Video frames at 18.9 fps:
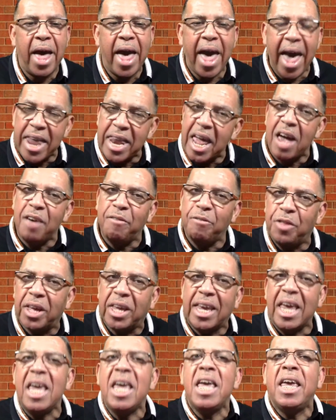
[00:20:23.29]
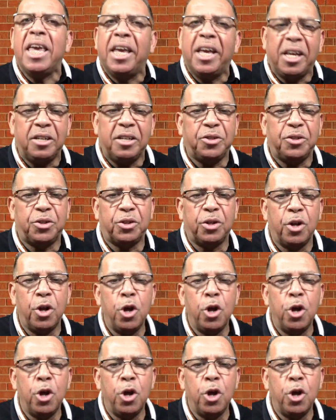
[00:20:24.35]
and have the keys,